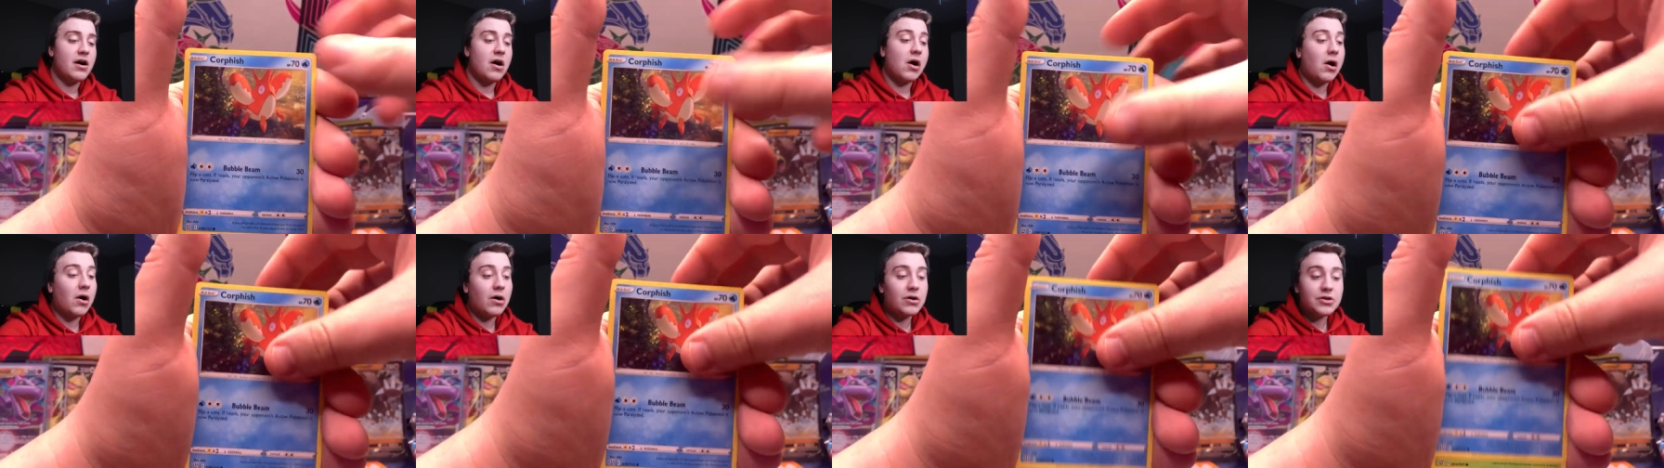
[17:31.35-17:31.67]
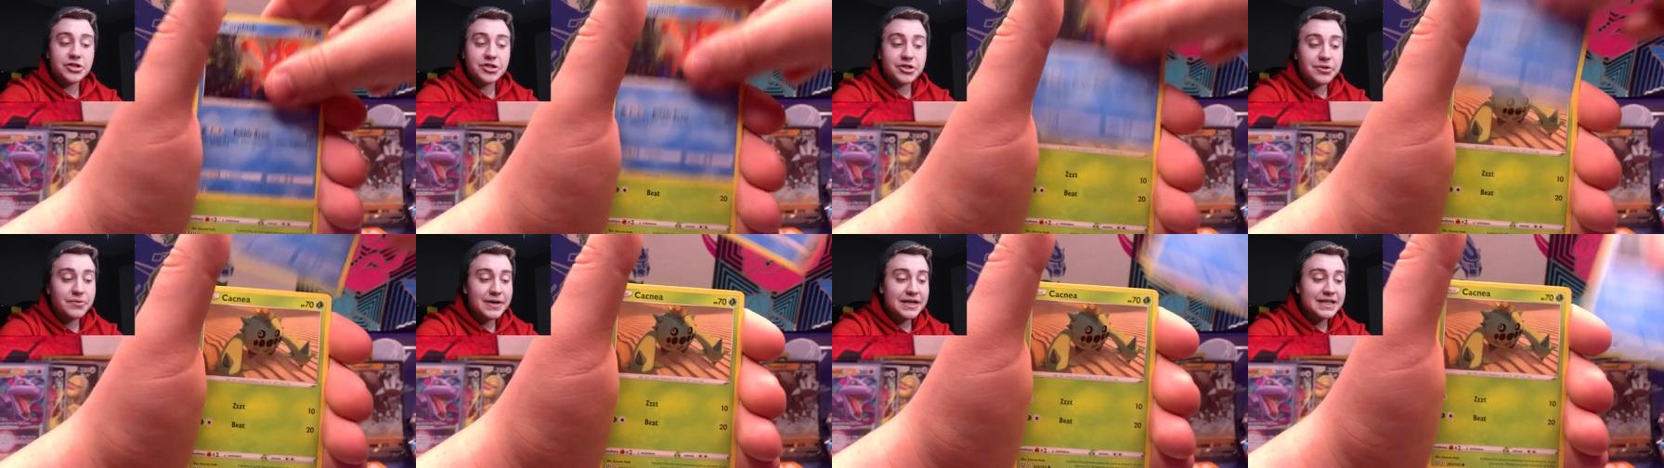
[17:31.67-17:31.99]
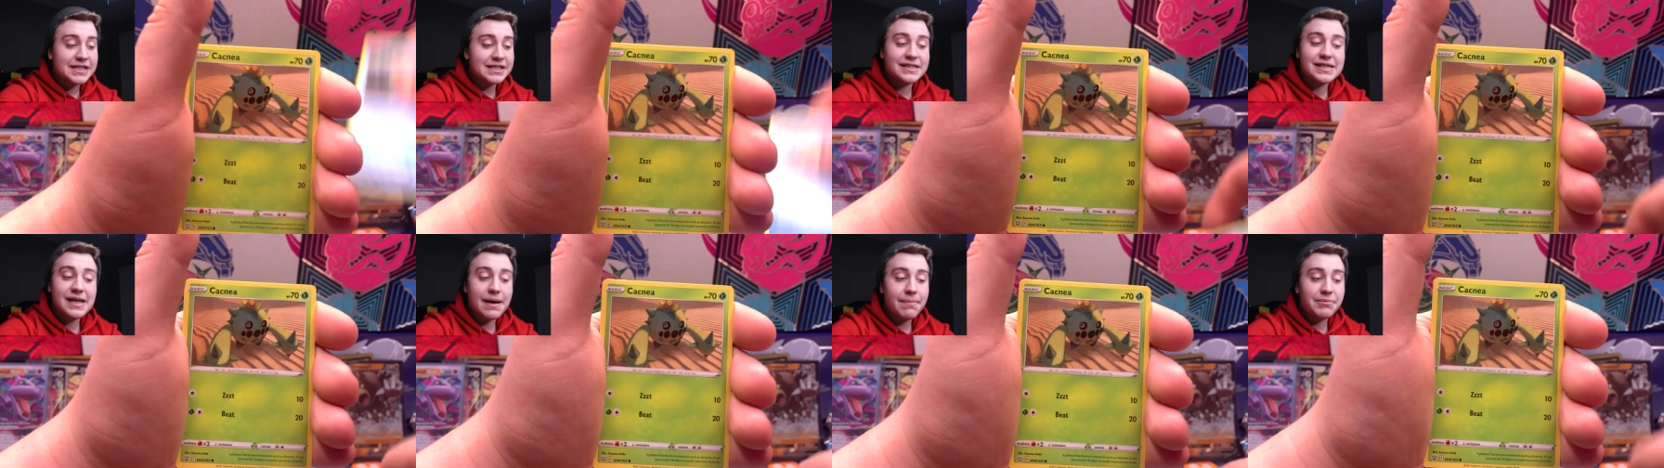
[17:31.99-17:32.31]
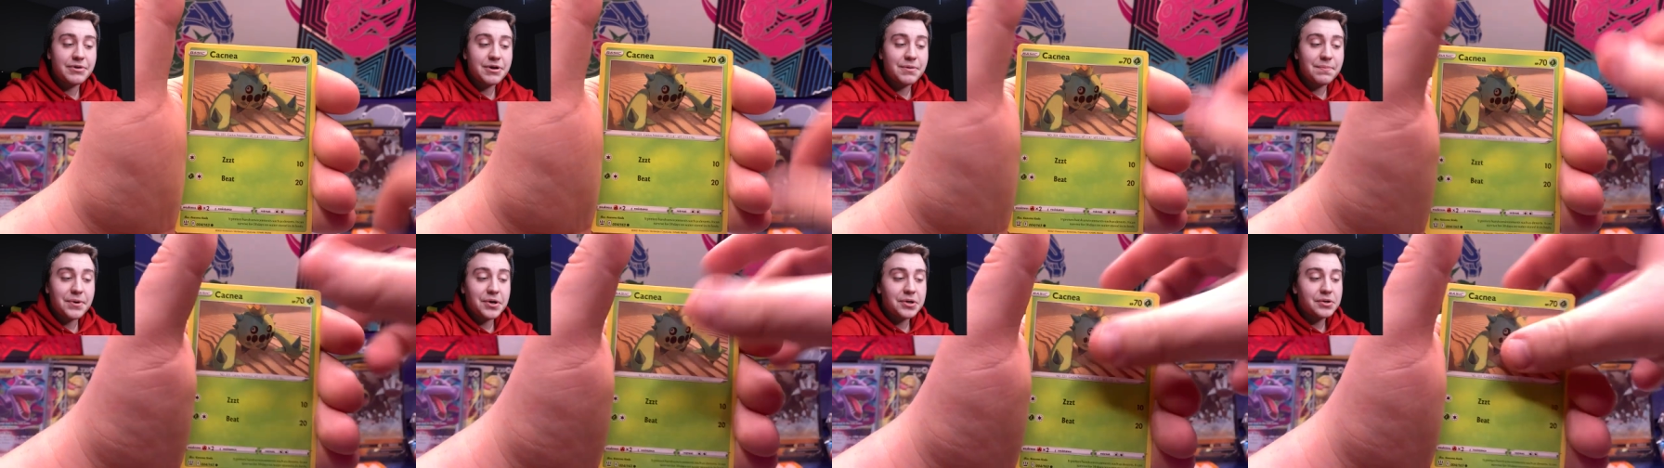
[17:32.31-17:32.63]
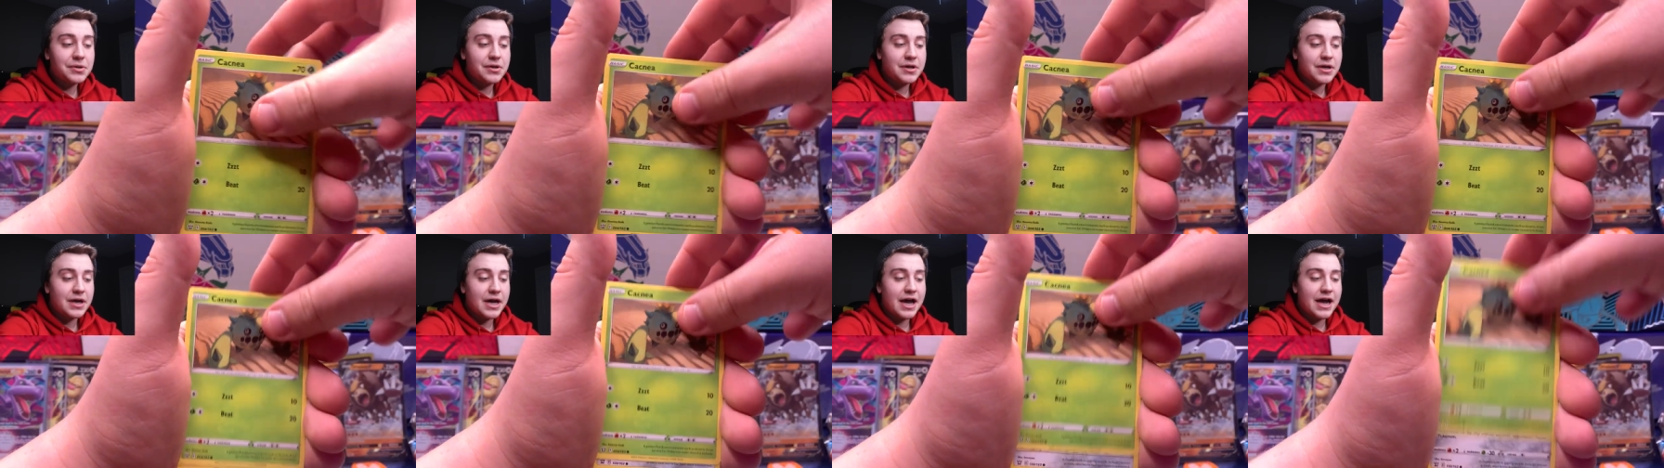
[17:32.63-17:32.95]
also
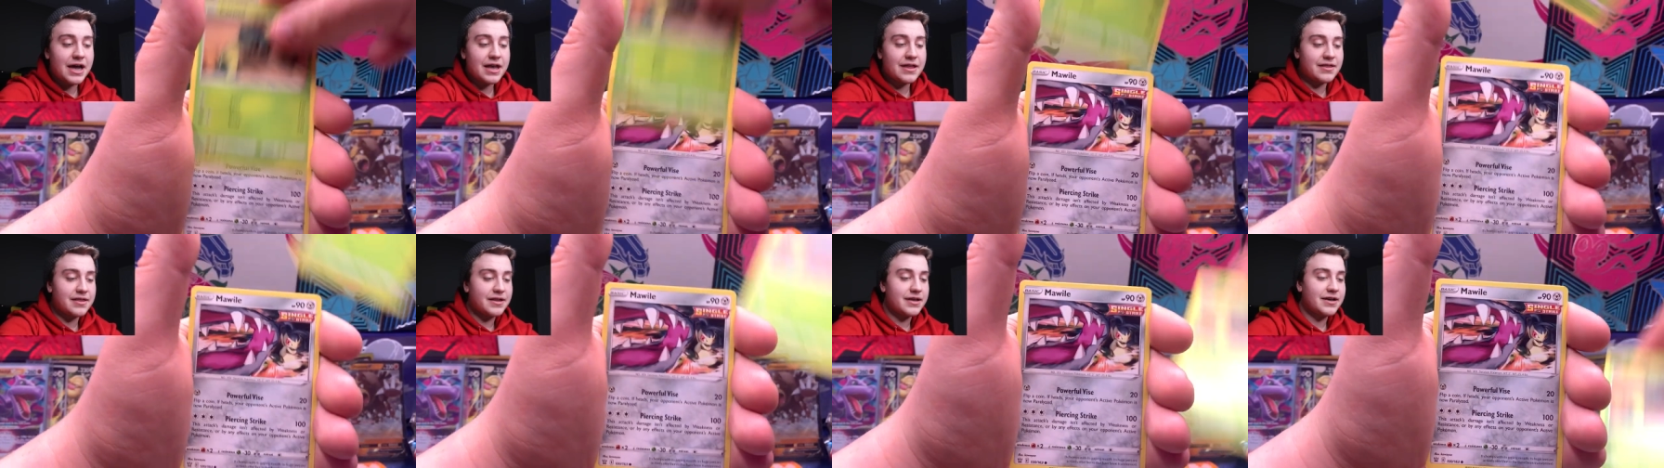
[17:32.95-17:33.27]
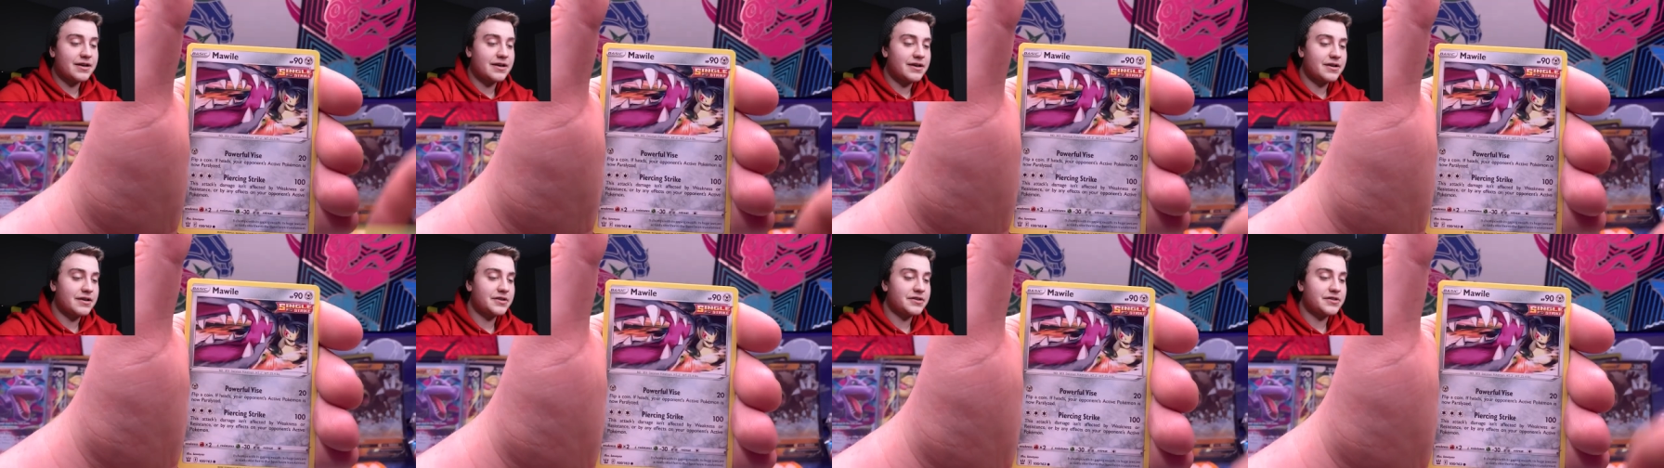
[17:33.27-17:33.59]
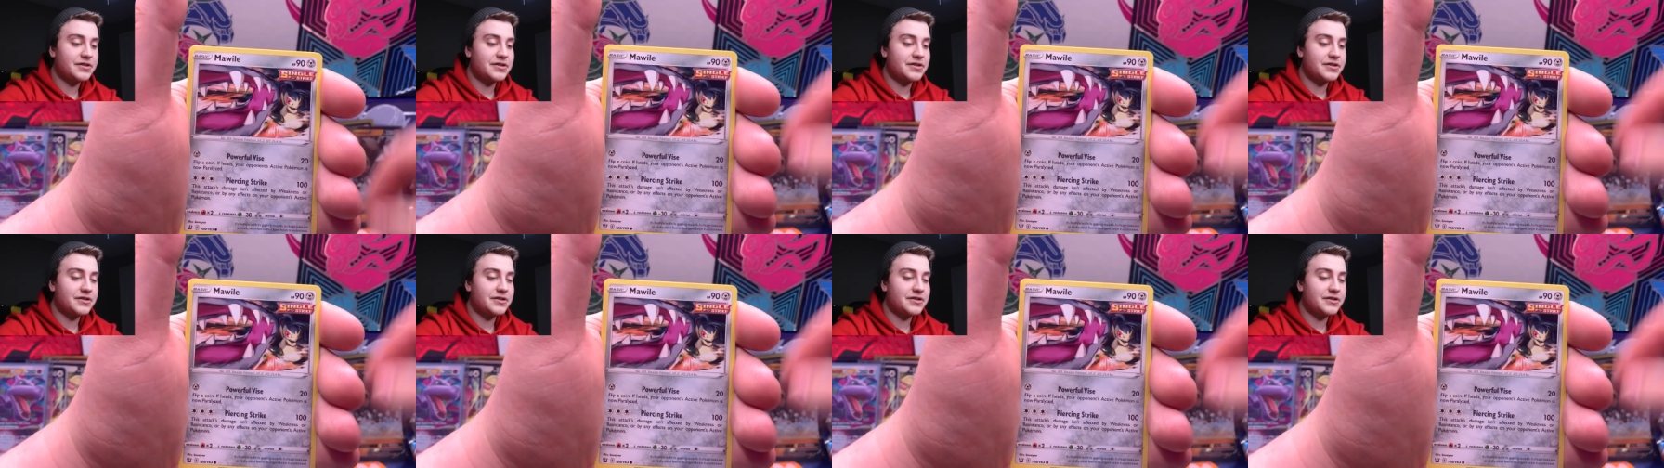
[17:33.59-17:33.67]
acceptable, I think.